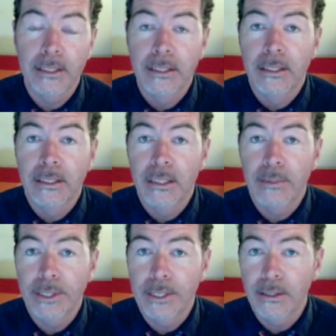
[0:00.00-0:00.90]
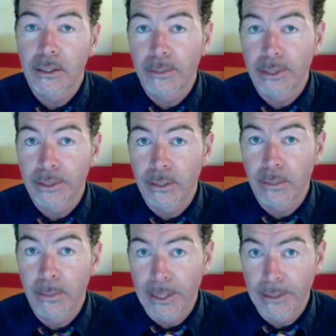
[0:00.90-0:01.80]
some of the comments that I'm
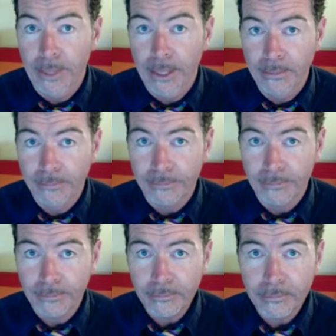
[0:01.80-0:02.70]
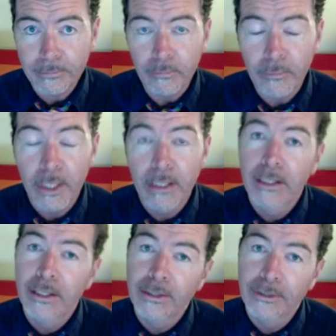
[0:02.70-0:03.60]
about to make.
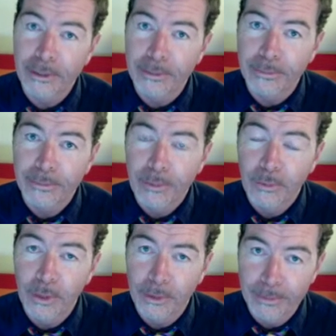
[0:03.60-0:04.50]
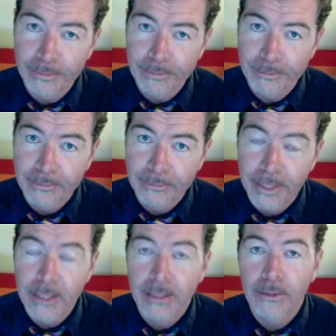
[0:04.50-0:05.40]
So, welcome
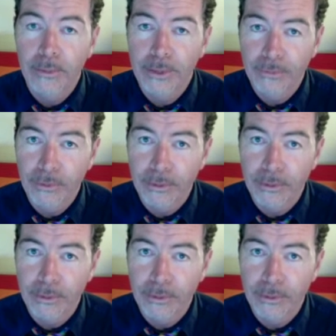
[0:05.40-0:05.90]
to week 4.